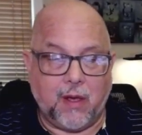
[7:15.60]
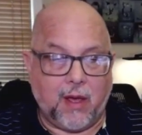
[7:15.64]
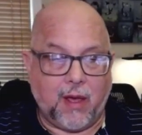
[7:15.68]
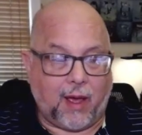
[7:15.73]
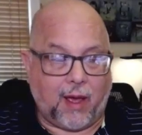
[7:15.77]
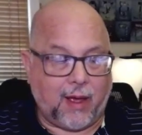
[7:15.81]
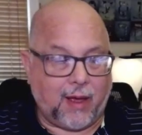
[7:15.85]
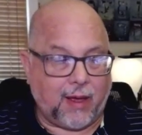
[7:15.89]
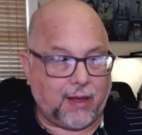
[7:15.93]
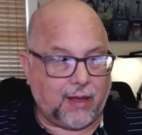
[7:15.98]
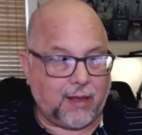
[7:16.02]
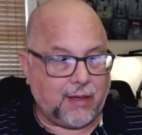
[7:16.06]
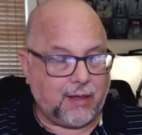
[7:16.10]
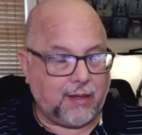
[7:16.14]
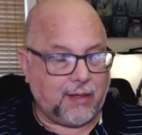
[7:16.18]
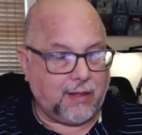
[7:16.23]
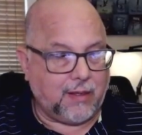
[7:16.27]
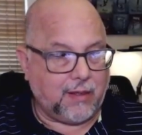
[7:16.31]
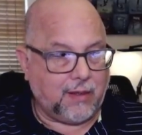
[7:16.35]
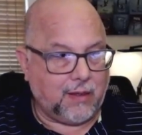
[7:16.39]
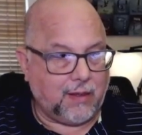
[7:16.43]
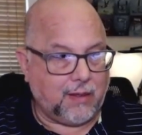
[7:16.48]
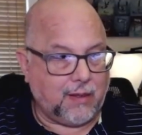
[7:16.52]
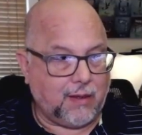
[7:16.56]
And
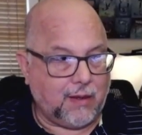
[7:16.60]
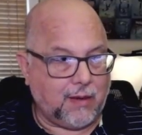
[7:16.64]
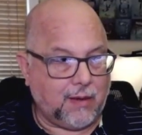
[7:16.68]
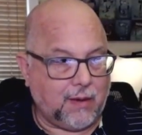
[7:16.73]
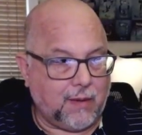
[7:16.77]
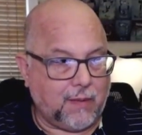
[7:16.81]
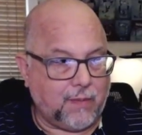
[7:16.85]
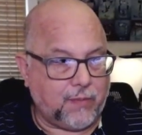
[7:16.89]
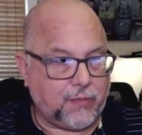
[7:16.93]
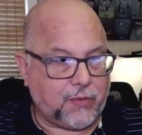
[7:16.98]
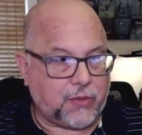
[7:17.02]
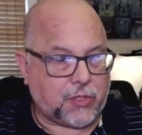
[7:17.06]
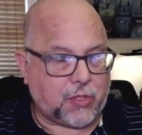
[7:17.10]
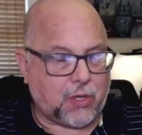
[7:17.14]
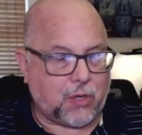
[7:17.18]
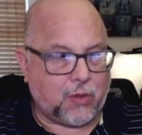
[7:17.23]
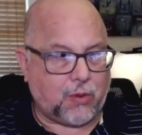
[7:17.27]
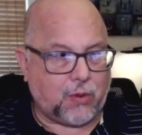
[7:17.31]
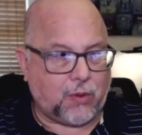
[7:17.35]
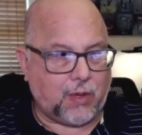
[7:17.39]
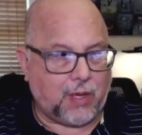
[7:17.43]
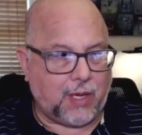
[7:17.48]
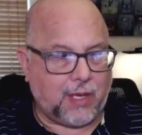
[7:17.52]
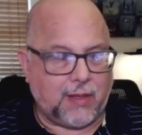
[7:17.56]

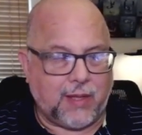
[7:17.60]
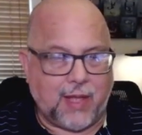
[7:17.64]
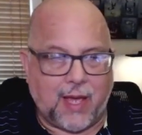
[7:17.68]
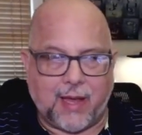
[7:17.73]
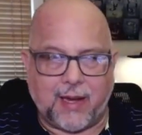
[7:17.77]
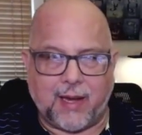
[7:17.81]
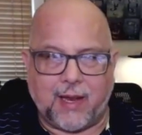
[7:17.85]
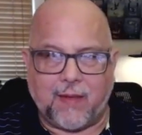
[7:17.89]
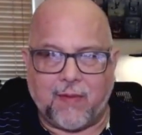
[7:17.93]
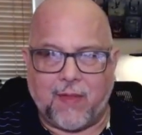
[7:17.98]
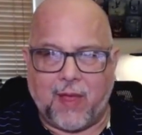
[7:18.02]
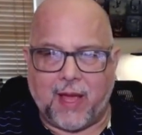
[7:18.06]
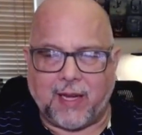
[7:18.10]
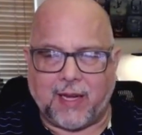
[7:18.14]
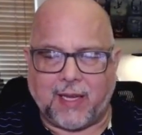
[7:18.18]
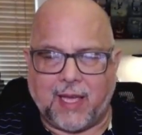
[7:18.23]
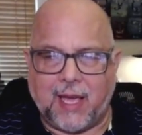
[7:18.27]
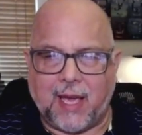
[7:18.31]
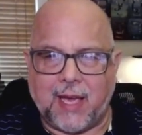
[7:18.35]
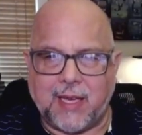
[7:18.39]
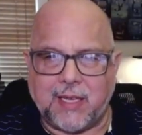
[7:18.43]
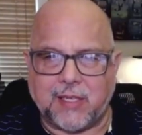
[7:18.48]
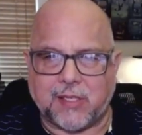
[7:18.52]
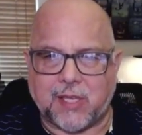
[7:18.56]
so in that
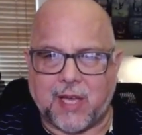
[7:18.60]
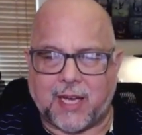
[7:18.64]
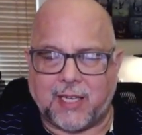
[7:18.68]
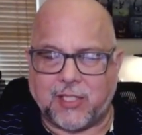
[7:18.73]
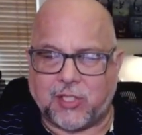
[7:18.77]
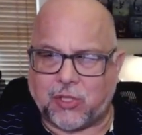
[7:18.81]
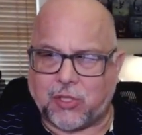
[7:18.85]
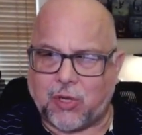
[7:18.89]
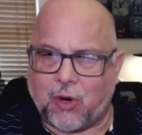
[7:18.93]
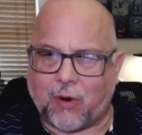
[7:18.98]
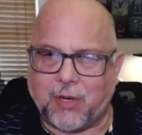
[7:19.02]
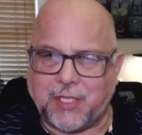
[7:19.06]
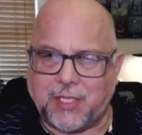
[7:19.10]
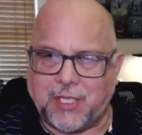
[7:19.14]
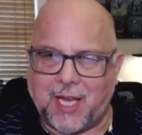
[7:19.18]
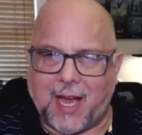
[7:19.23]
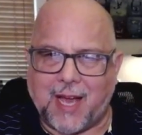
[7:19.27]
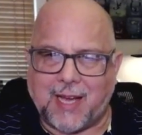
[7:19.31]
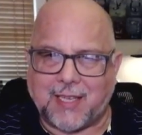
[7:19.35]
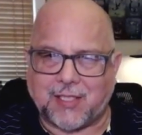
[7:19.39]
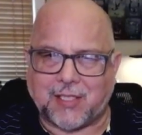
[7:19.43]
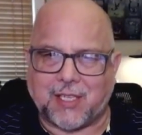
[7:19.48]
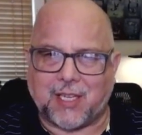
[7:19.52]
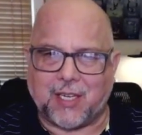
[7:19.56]
case, I started to
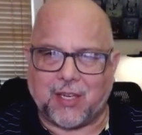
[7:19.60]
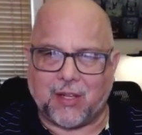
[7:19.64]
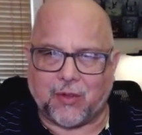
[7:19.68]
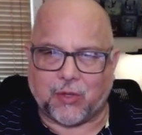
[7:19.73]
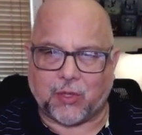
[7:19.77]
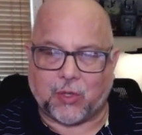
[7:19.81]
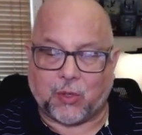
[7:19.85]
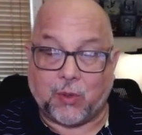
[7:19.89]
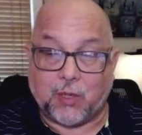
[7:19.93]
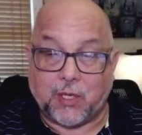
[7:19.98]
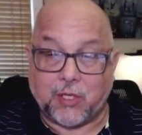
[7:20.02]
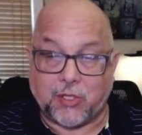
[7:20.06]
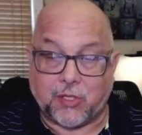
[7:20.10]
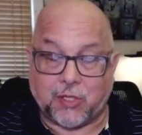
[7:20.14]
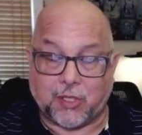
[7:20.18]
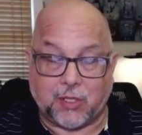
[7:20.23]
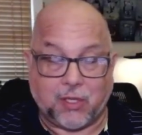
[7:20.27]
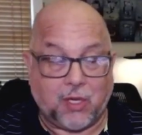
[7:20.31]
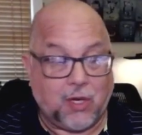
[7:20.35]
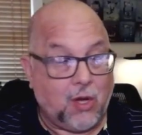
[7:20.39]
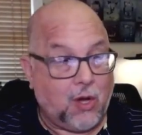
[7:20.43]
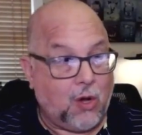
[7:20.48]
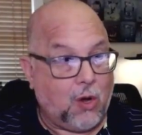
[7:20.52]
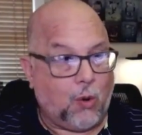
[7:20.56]
ask another question.
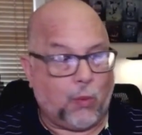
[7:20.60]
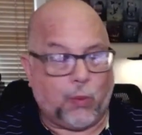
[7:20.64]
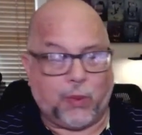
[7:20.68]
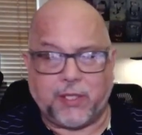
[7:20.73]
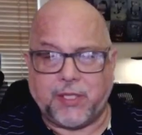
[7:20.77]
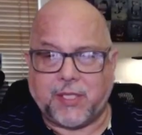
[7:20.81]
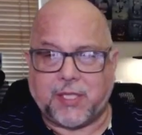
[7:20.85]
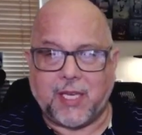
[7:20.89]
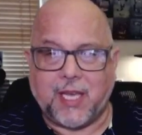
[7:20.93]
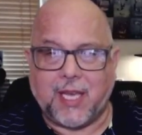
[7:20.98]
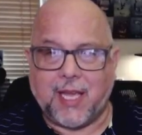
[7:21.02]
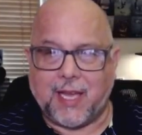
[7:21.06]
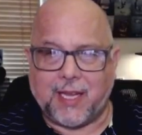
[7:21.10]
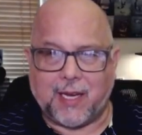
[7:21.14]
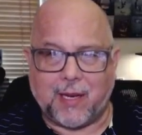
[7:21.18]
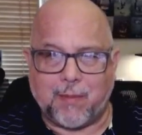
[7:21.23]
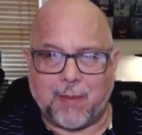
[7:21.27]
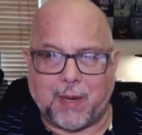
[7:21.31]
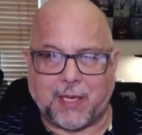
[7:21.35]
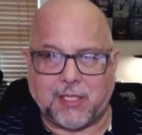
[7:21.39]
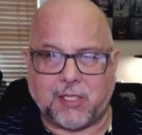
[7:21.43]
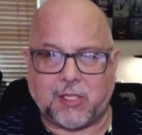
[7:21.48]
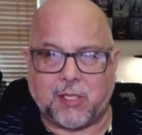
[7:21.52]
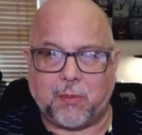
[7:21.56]
Once again in
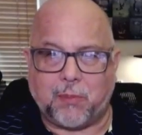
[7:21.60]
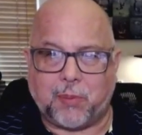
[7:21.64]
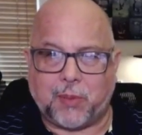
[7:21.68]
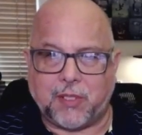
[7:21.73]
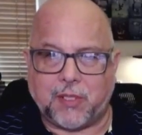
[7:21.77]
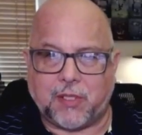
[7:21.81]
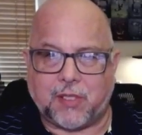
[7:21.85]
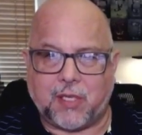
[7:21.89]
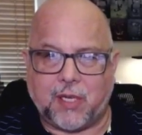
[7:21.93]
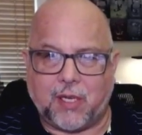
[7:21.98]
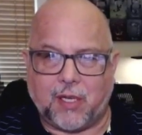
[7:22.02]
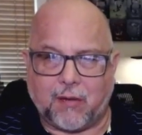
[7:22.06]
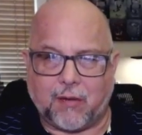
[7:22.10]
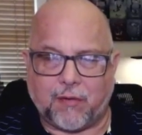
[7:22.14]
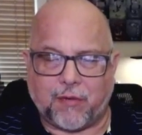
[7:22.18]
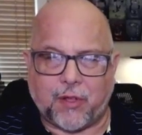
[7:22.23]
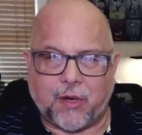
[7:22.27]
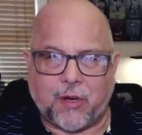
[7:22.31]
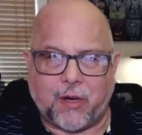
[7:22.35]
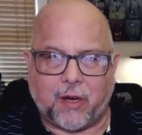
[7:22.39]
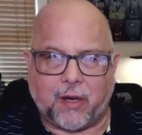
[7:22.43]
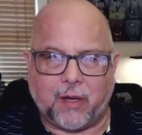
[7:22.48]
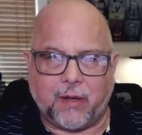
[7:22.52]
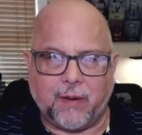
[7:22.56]
my simplicity of
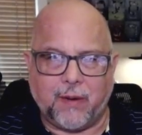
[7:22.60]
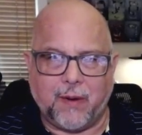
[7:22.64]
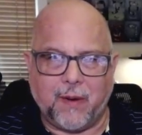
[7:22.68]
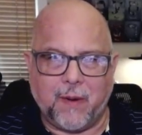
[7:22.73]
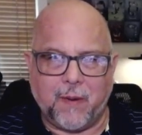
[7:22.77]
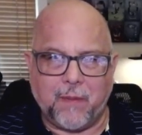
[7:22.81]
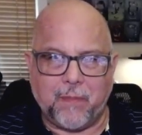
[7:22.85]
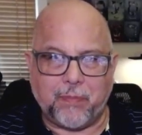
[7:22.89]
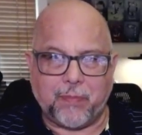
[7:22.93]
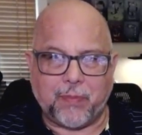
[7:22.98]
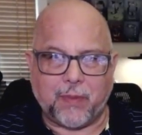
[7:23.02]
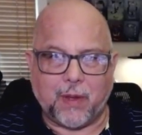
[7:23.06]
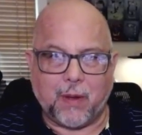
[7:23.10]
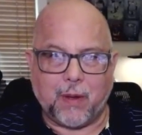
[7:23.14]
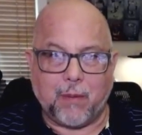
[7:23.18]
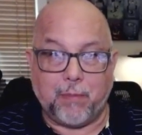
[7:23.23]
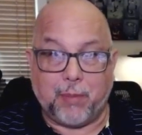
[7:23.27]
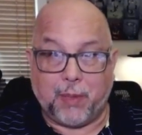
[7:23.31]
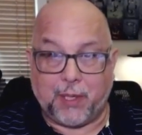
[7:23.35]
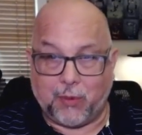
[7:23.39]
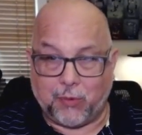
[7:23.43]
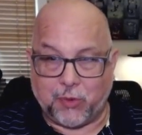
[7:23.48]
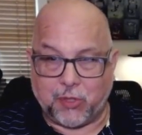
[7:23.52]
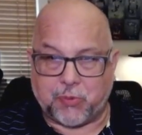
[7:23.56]
thought,
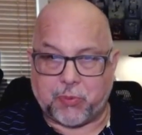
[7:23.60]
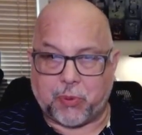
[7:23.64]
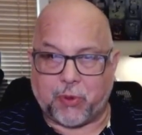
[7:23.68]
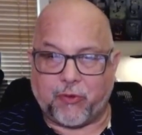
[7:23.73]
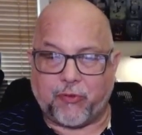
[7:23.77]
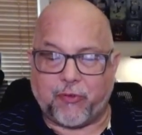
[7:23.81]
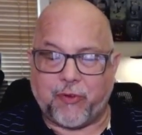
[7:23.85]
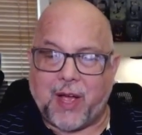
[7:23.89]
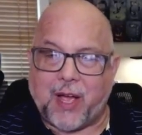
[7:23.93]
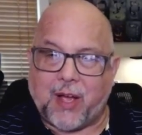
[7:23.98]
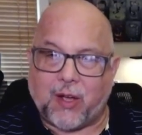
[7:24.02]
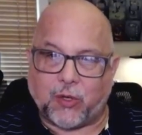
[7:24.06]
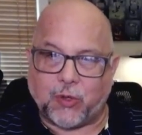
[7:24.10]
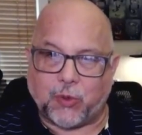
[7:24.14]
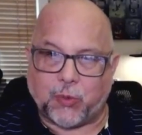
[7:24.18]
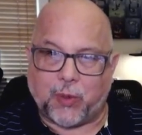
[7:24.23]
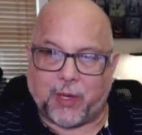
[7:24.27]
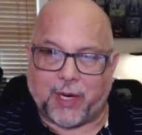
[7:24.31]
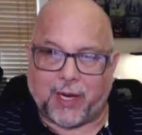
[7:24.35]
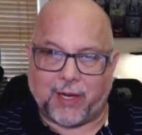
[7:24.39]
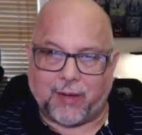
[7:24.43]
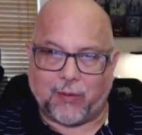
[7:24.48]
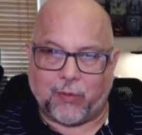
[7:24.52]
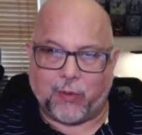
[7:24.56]
but it was profound when
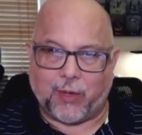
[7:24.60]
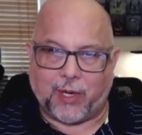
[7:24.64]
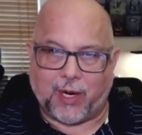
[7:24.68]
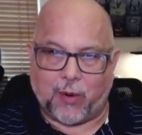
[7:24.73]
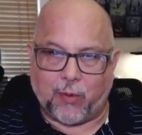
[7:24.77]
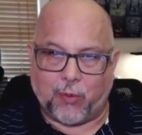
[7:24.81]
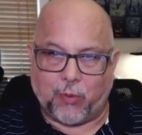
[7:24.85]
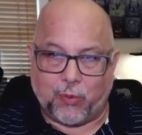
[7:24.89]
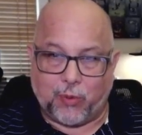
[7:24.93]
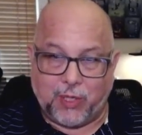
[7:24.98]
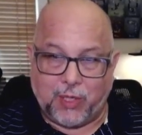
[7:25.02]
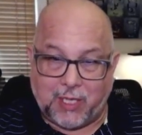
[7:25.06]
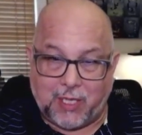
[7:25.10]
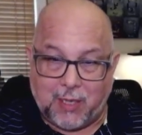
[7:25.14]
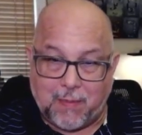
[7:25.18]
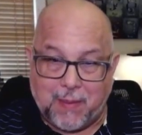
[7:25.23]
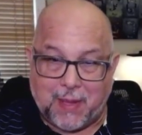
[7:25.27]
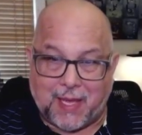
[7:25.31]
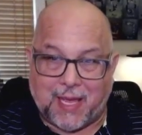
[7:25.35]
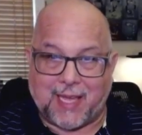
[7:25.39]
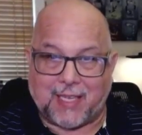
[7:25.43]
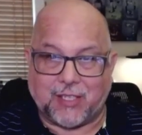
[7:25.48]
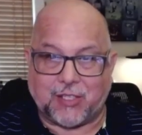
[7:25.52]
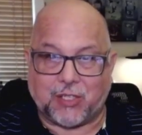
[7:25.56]
I really
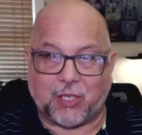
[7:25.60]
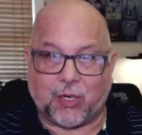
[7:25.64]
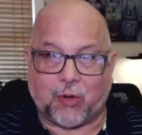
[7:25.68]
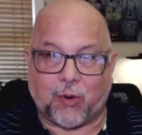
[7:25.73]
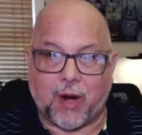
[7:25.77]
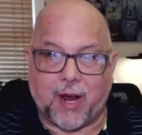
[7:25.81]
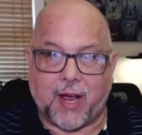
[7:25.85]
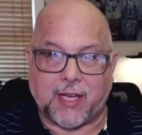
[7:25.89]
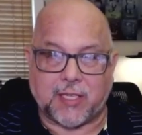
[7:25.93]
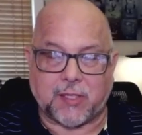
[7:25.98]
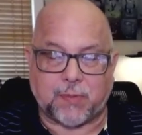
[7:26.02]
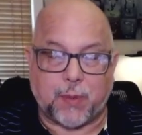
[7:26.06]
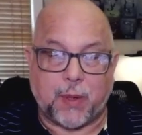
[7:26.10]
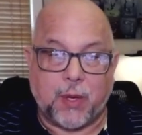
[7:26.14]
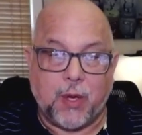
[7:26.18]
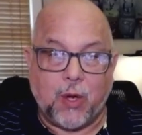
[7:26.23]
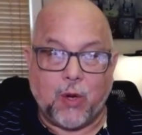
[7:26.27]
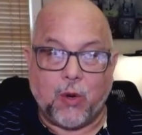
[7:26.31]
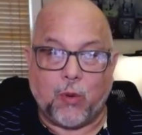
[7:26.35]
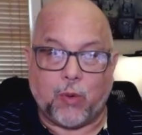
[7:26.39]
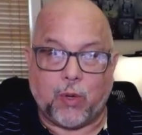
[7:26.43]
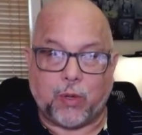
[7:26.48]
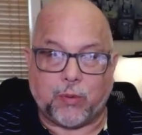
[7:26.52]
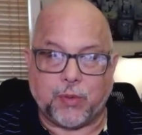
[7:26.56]
began to grasp
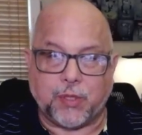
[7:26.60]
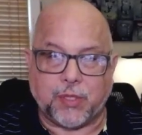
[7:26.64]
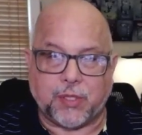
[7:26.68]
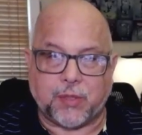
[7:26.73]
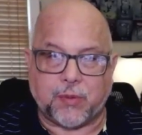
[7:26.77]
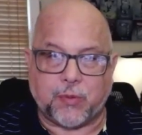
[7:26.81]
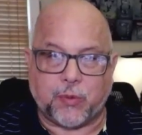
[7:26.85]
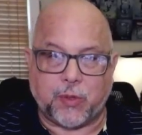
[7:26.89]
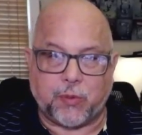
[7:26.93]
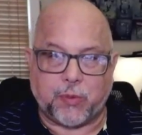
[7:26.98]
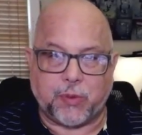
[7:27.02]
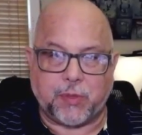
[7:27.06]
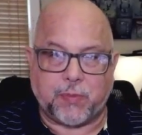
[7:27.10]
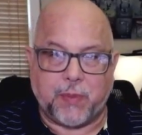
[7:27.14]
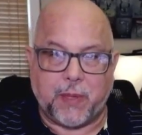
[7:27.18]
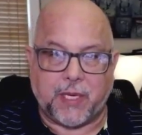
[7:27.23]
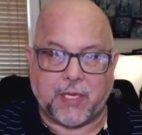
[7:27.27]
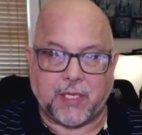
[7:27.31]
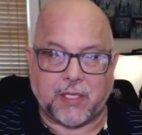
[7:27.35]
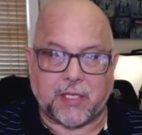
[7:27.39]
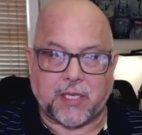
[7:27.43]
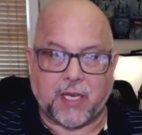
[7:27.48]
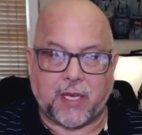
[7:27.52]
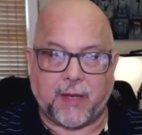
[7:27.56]
what was being
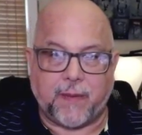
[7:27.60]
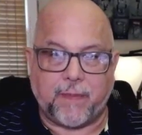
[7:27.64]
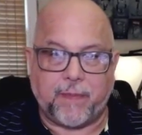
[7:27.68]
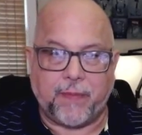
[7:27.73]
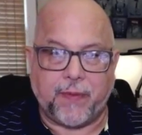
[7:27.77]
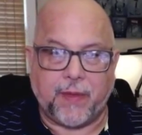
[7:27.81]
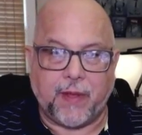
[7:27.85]
said.